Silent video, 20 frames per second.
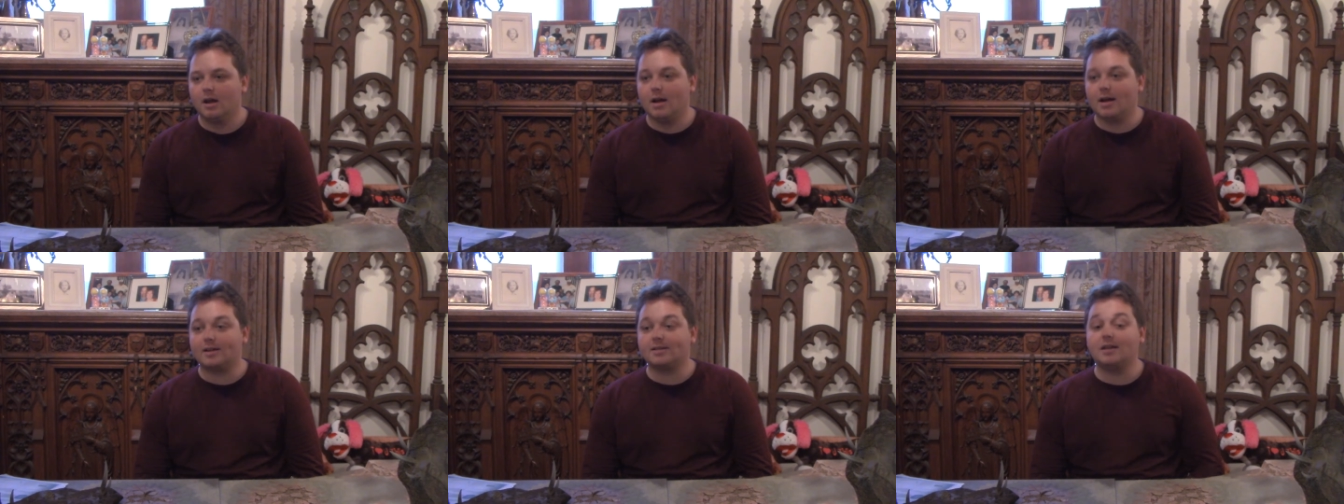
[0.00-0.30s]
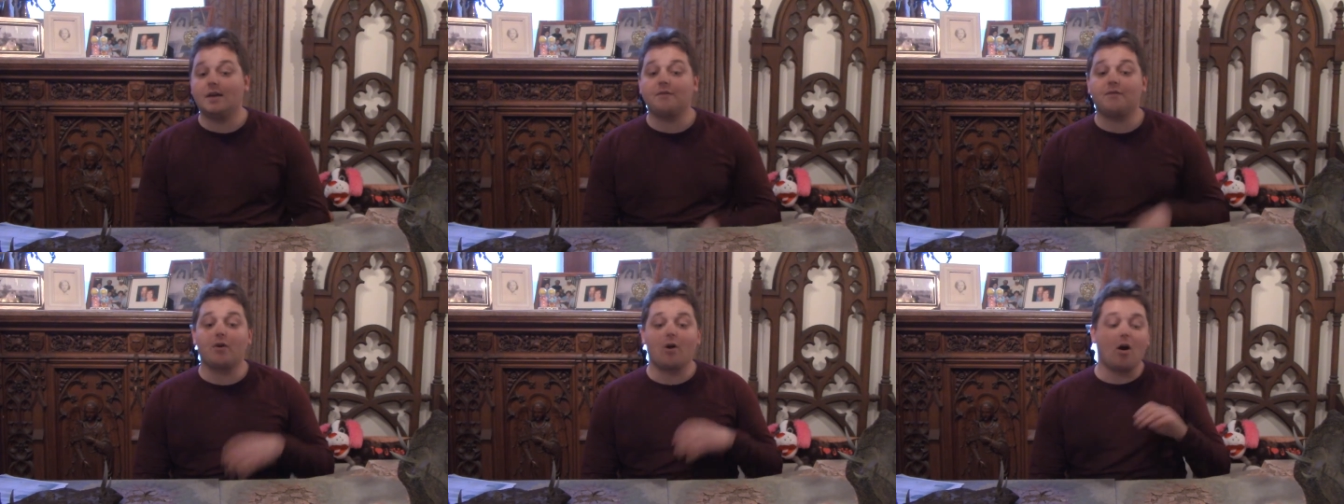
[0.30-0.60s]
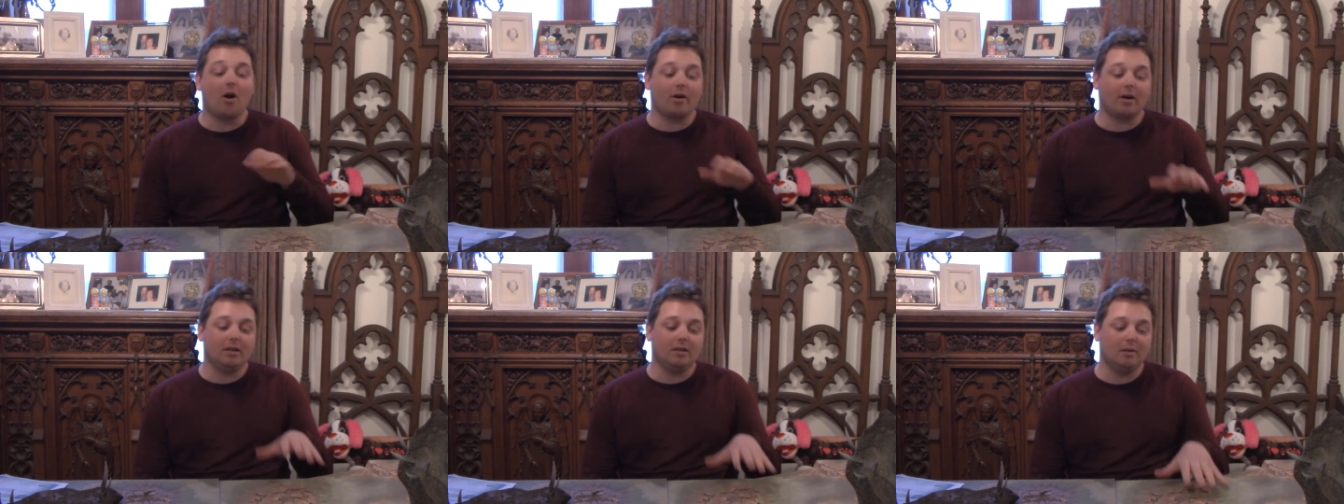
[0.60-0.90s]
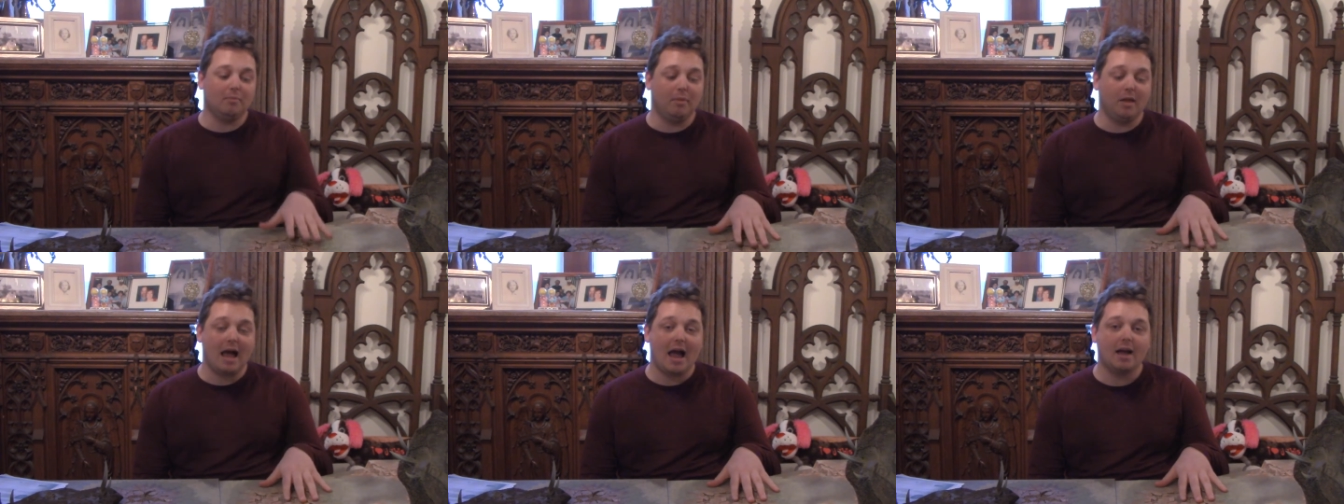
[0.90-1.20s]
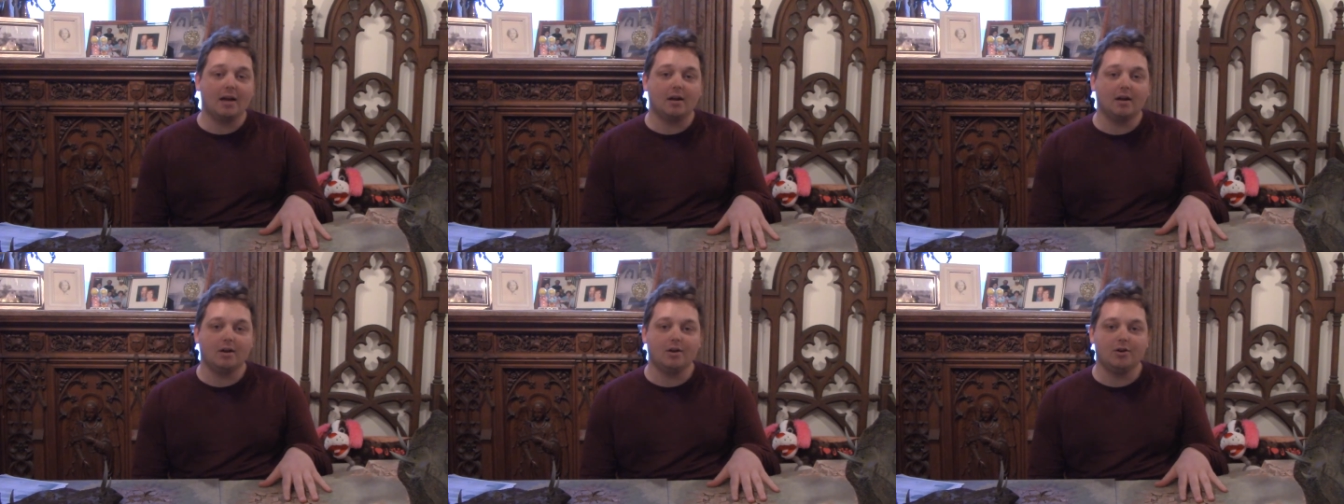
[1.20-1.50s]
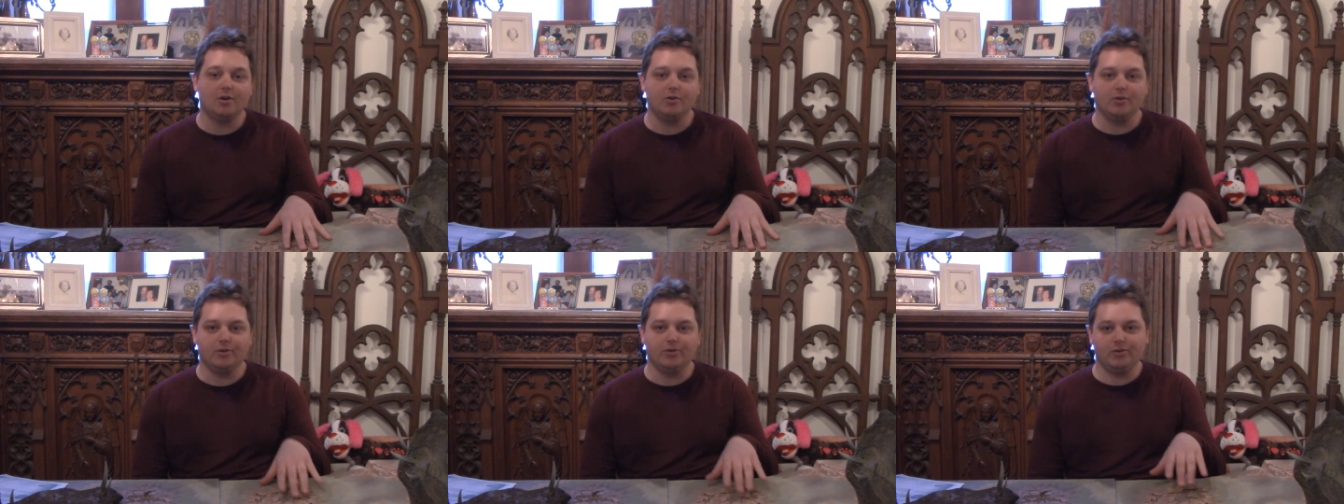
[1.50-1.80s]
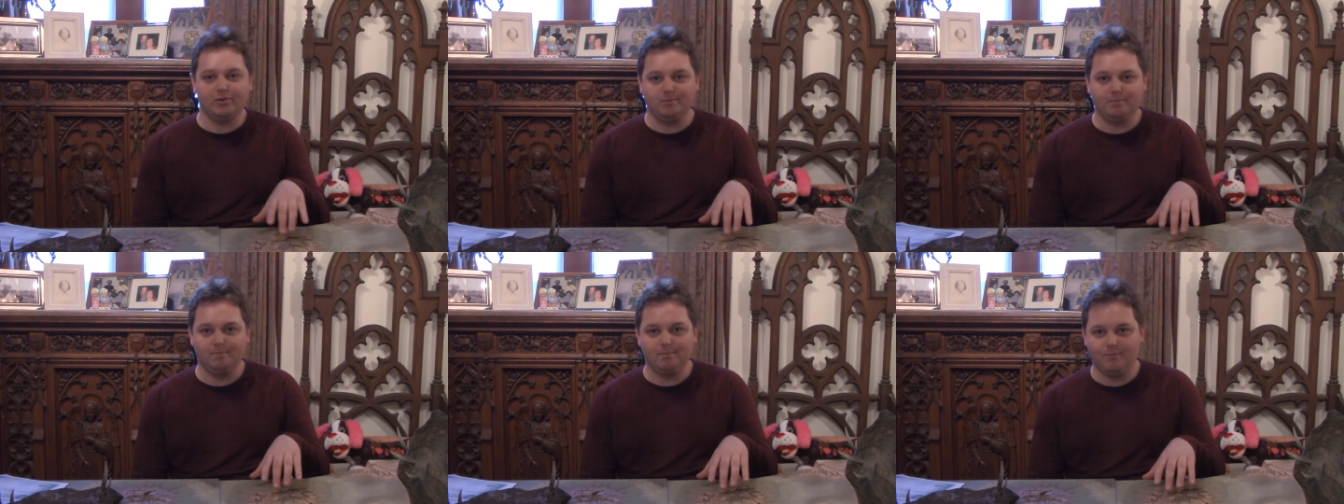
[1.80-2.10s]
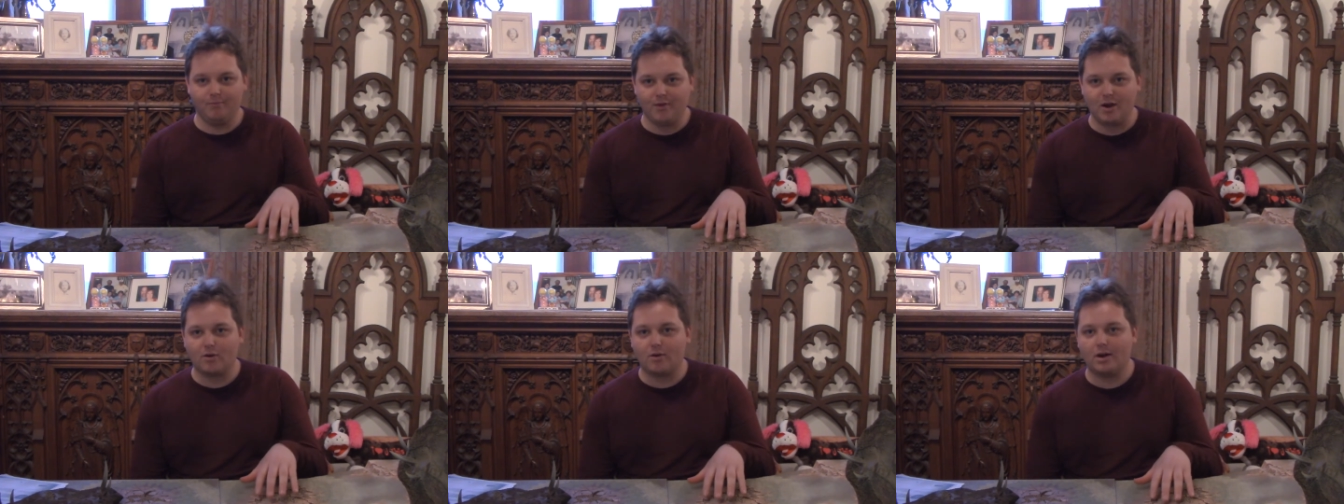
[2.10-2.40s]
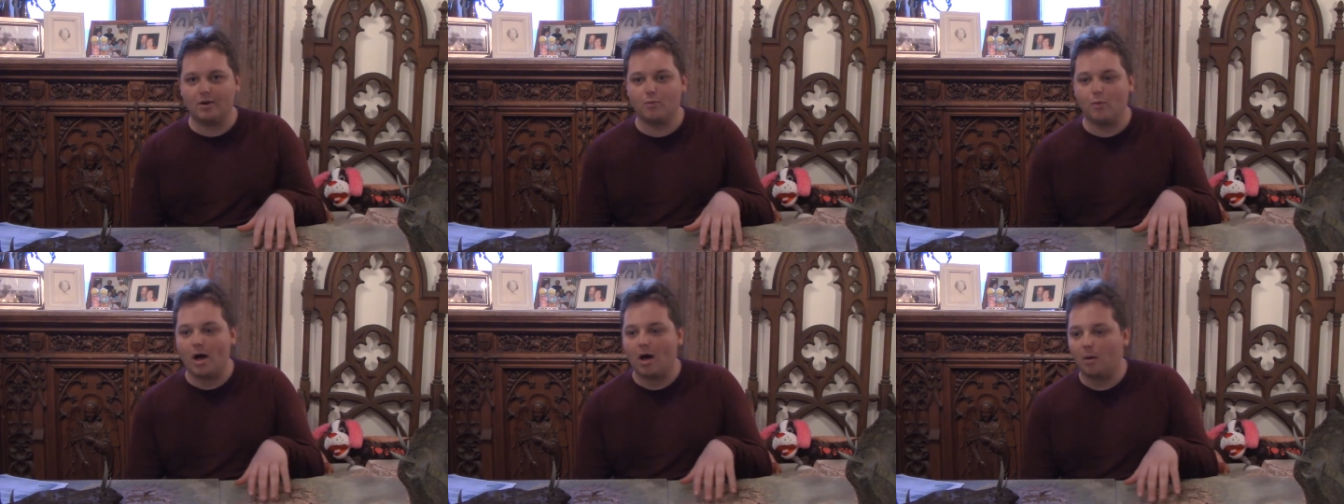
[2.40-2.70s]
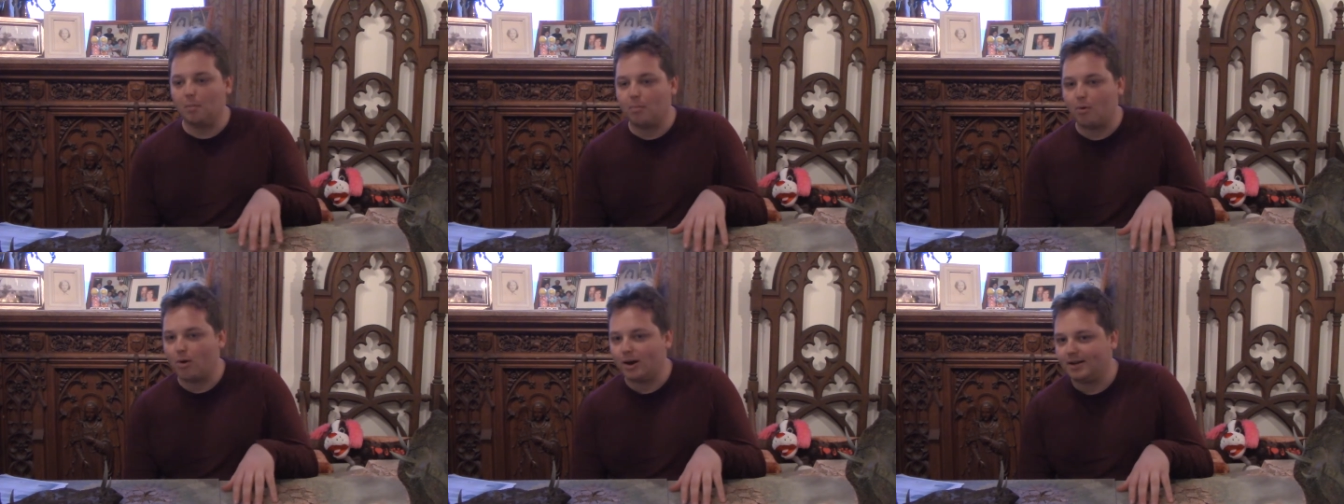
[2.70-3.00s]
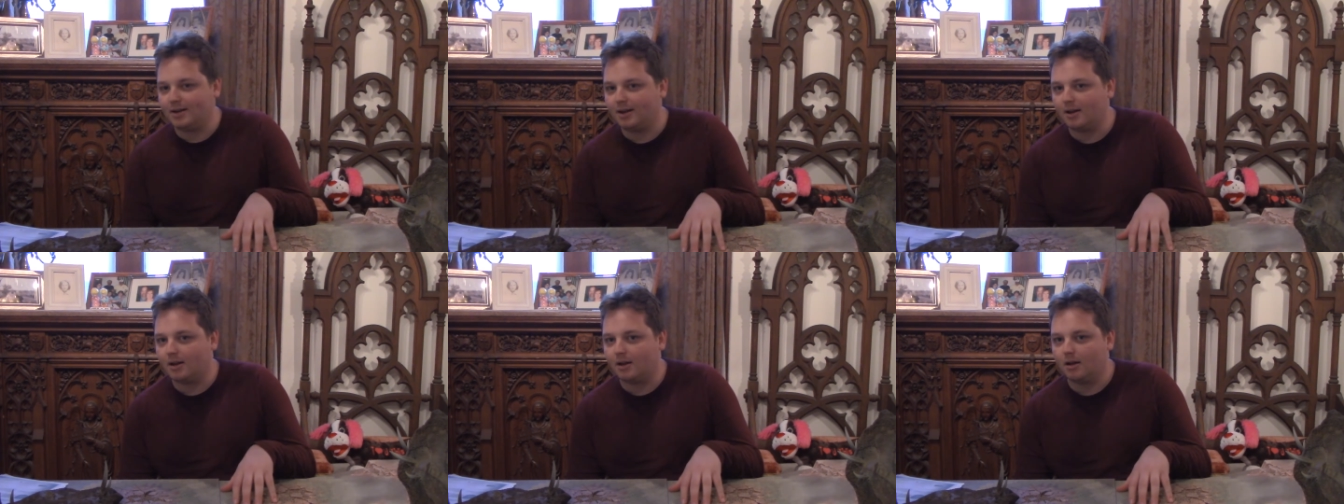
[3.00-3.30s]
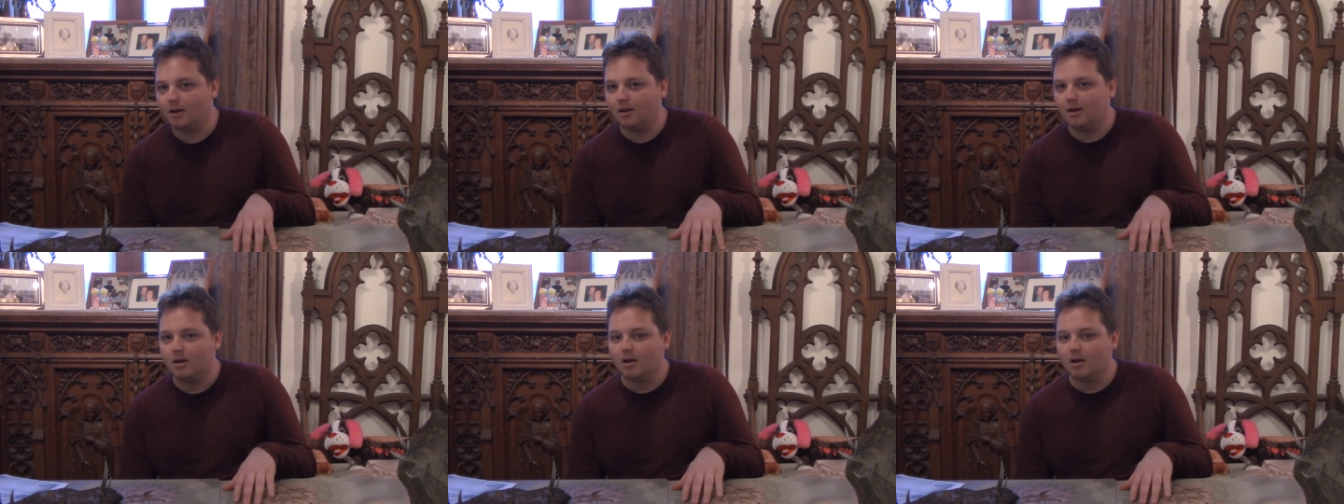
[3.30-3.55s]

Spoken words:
except for Archon the Black, who's very well pointed.